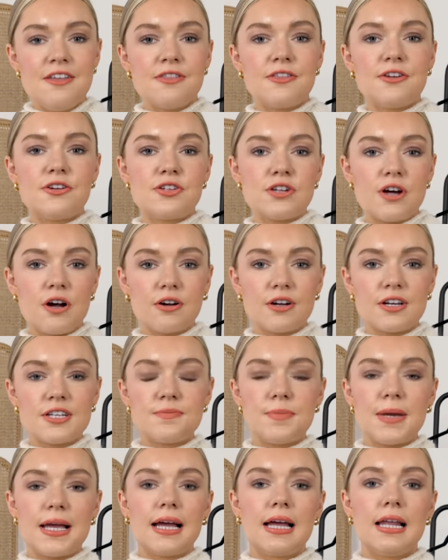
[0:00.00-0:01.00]
the
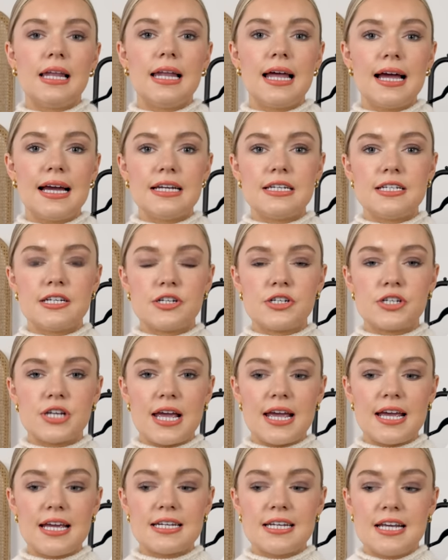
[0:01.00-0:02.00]
joggers being a lighter
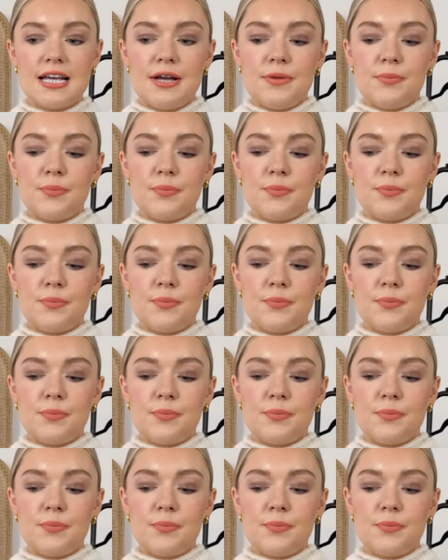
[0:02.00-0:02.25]
shade,